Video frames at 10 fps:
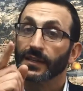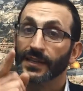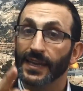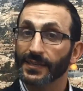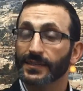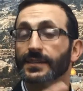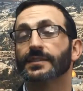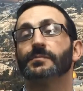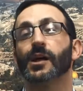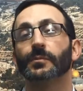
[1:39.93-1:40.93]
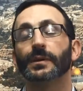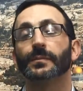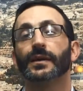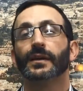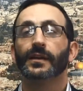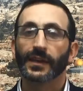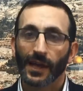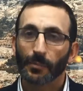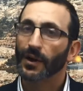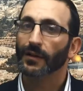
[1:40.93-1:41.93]
Yes, says the Malbim, in
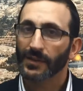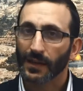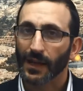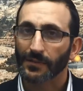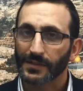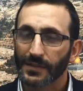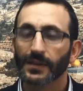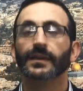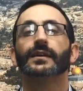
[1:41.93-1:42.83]
our private lives,